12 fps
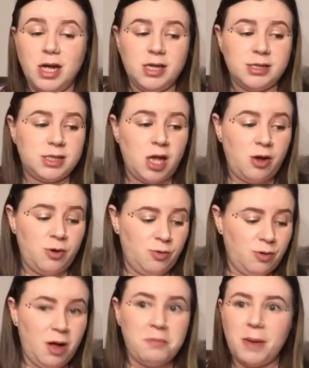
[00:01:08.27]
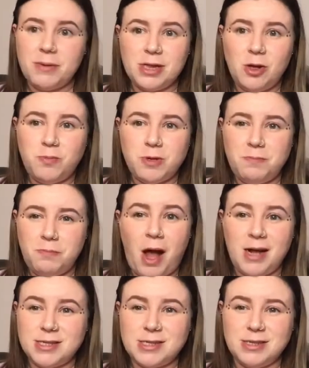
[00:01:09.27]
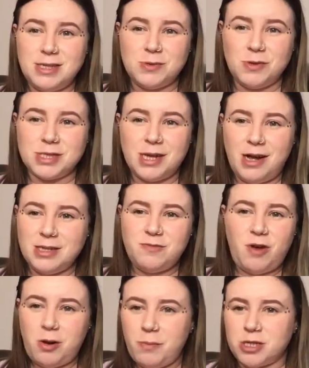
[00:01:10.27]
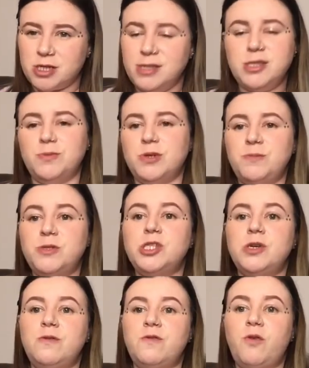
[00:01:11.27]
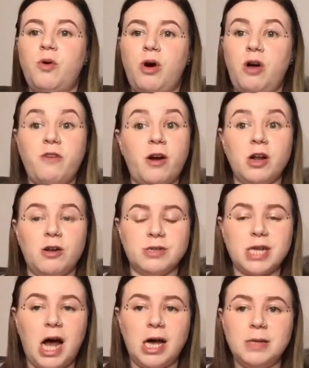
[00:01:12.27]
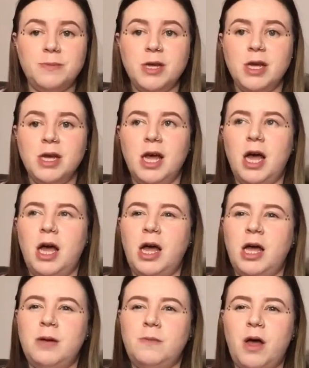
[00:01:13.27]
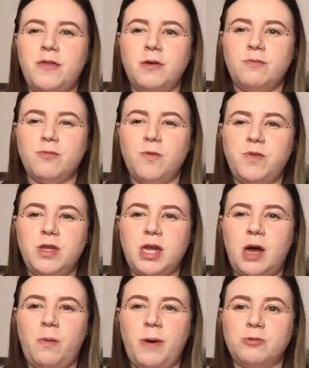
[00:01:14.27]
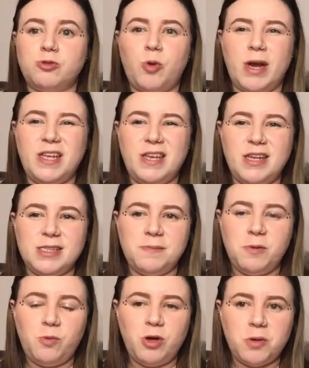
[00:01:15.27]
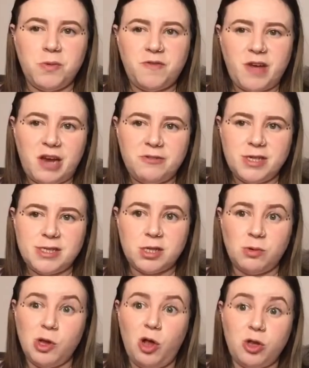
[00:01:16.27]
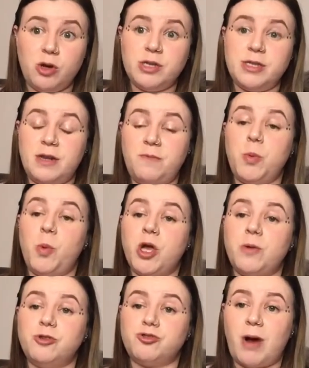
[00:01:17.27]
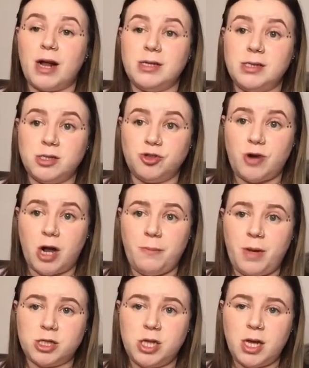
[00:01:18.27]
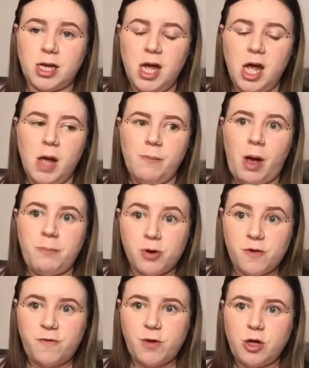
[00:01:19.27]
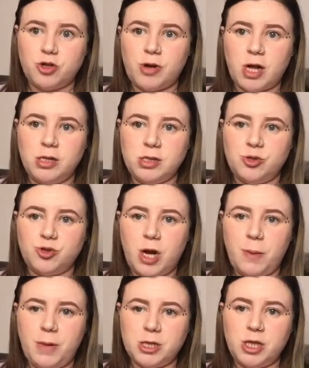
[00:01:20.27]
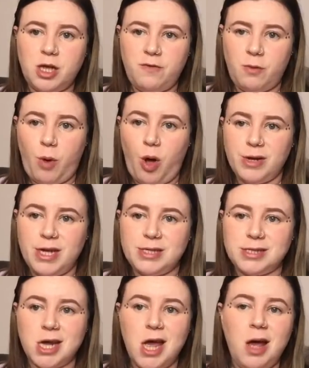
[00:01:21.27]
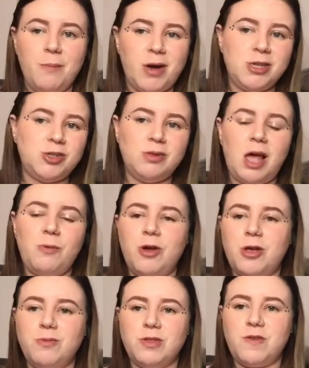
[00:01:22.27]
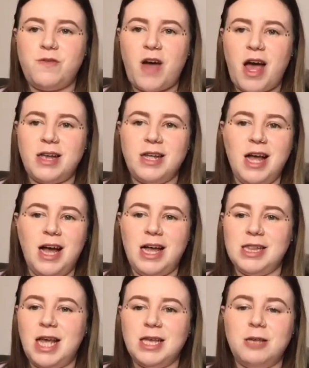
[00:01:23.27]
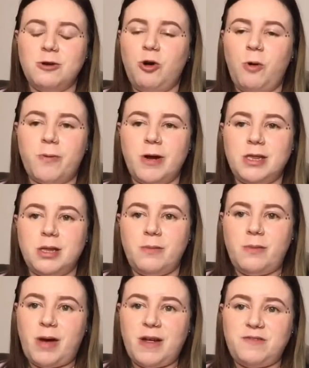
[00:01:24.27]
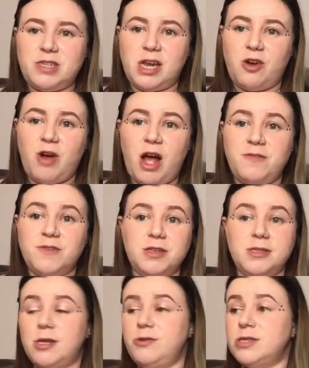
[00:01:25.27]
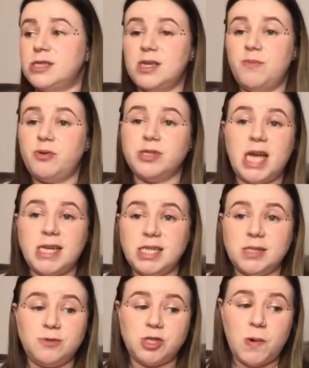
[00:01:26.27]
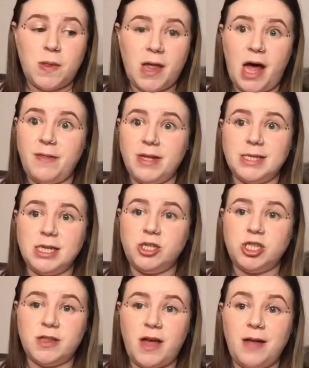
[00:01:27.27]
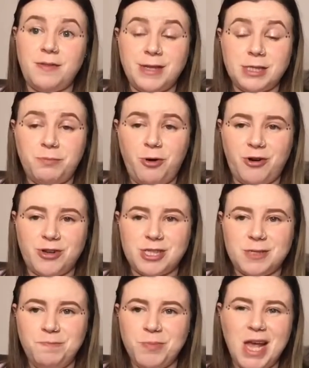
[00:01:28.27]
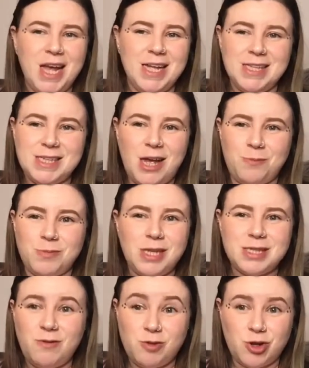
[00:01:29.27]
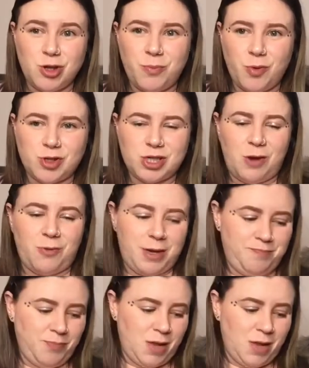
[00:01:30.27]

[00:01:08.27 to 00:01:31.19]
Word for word: So I might be a little bit biased on these ones, guys. Fairy Magic is something I've been doing for a very long time. Um, I think roughly now about 20 years I've been working with fairies, so a lot longer than I've been working with dragons and dragon magic. But I prefer dragons and dragon magic if I'm honest. But I do like working with the fae. I like incorporating them in my everyday craft, and there's loads of simple techniques for doing that, and they teach you that in these books. So let's have a look at the book, shall we?